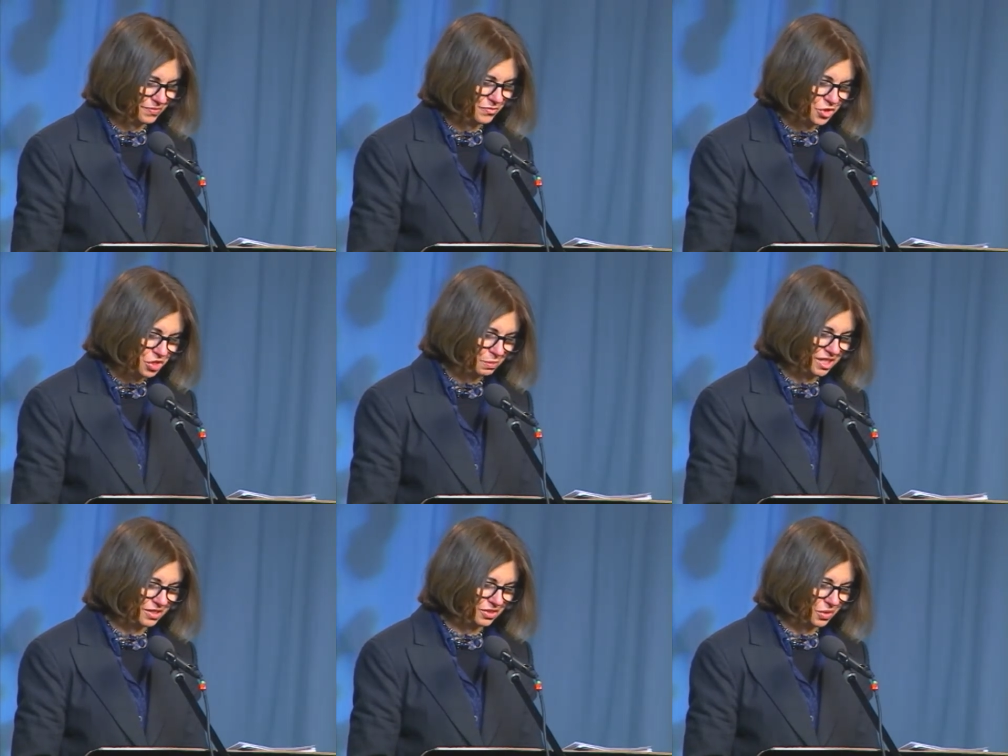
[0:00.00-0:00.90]

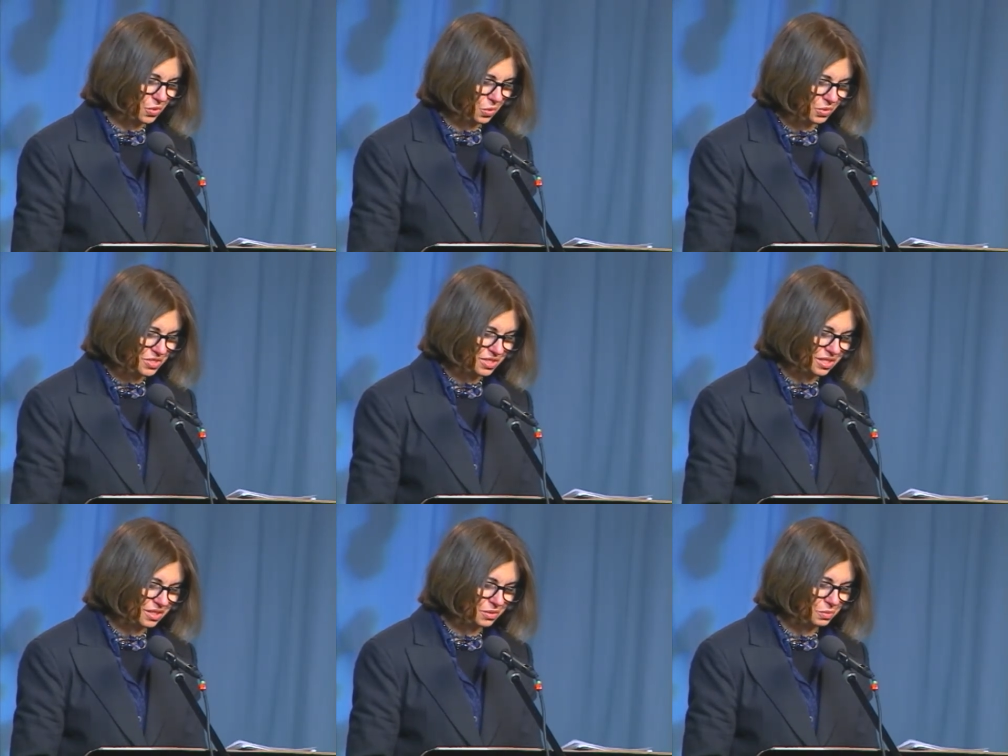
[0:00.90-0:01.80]
Fishermen in the cold
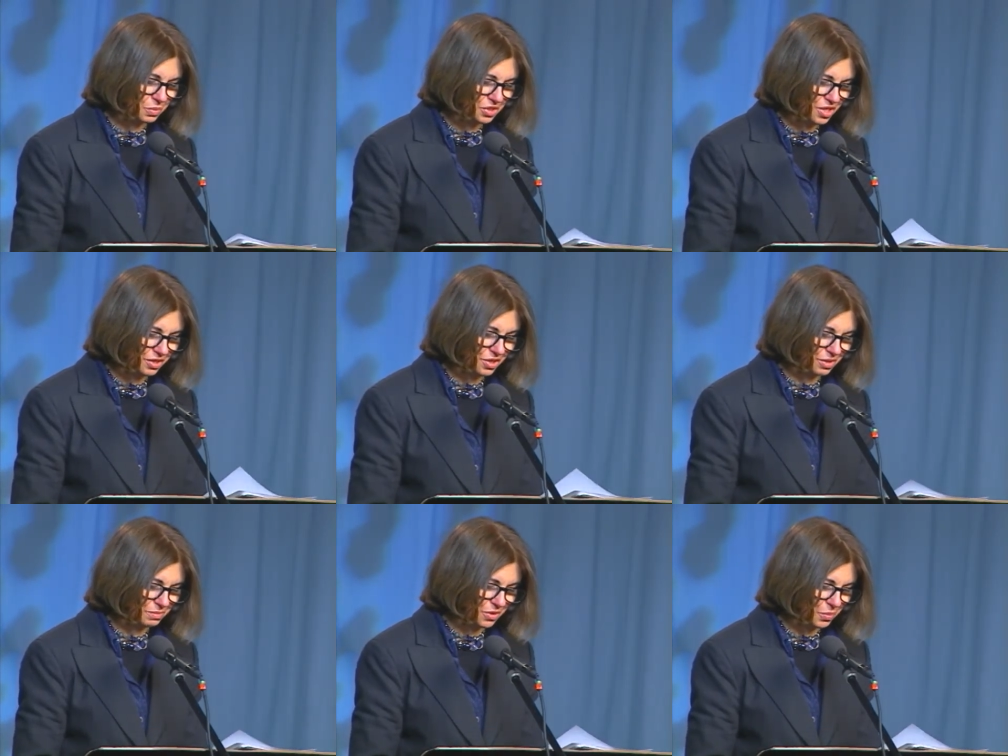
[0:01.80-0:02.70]
sea would not
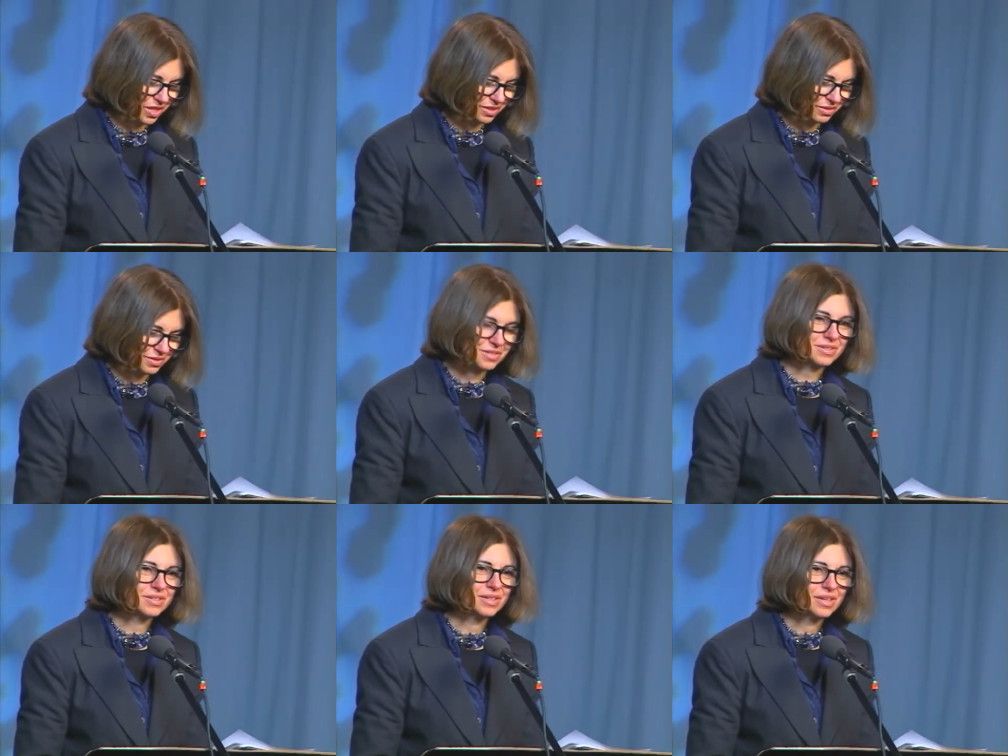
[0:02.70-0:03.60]
harm the whales,